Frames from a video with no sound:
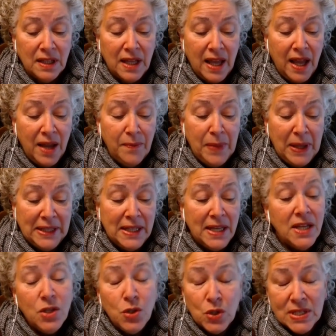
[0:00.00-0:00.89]
been
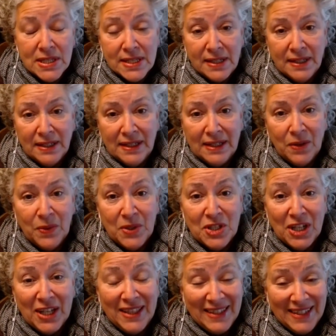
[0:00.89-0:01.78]
interested in it, which
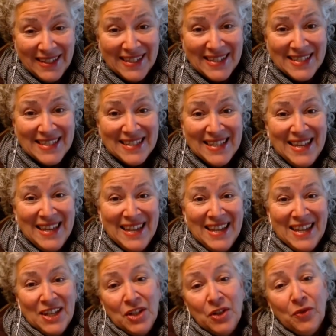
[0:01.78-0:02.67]
I think is,
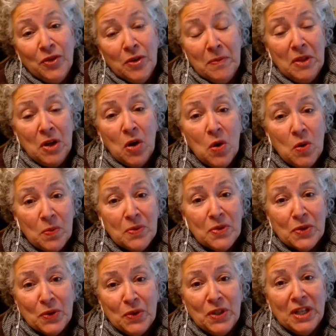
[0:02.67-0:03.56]
from the
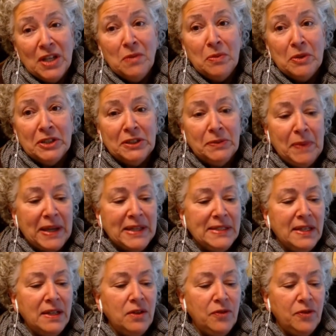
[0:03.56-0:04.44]
homeschooling
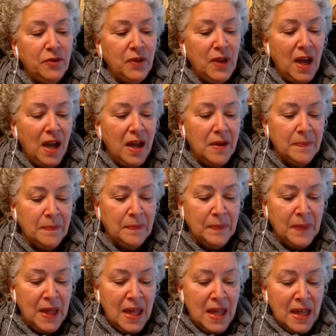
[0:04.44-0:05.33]
perspective
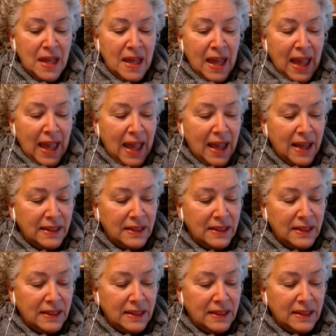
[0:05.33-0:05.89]
and the